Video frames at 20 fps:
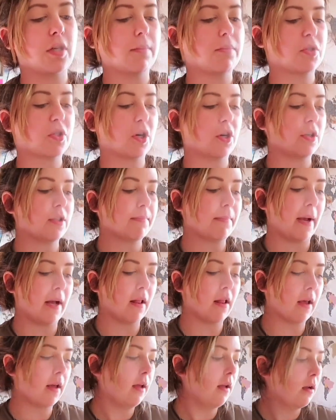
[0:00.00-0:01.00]
James Charles
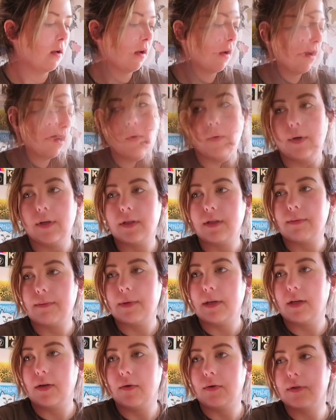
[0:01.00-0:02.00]
palette. I'm going to
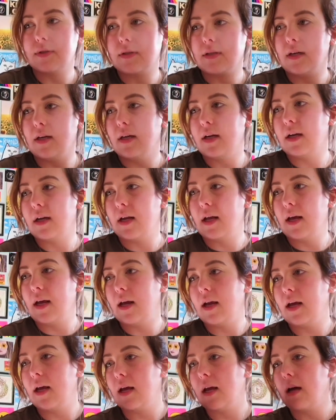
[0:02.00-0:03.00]
be using
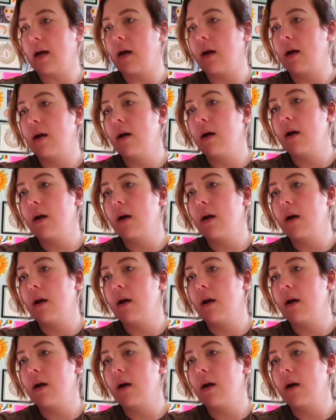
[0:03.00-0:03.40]
a